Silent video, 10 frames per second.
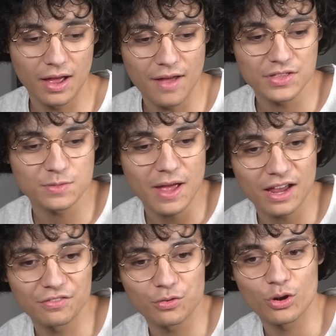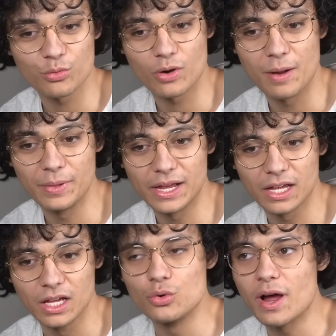I have this back and forth where I'm
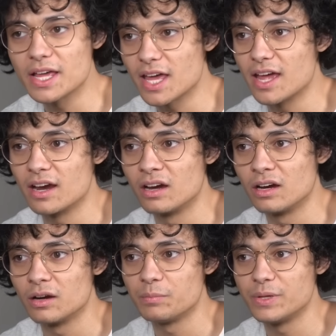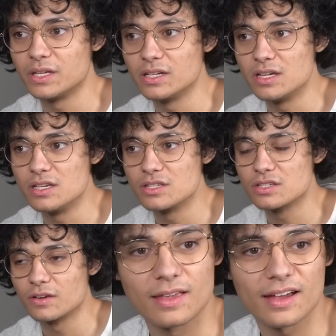like, do I care?
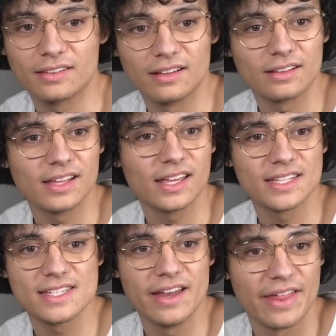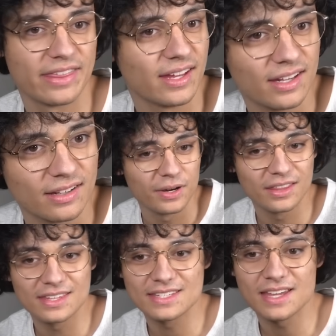Because technically it's nothing, but
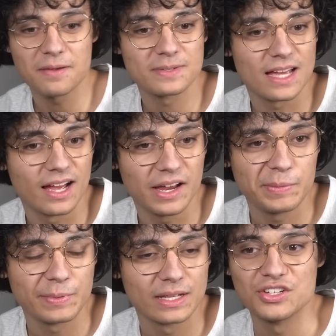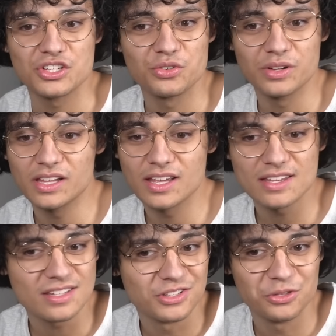at the same time, she really
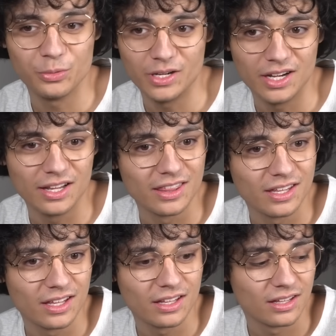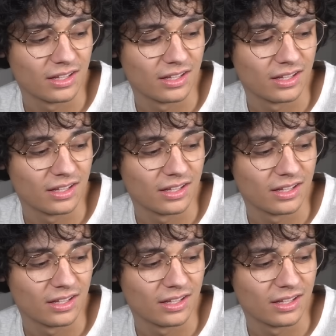isn't doing anything,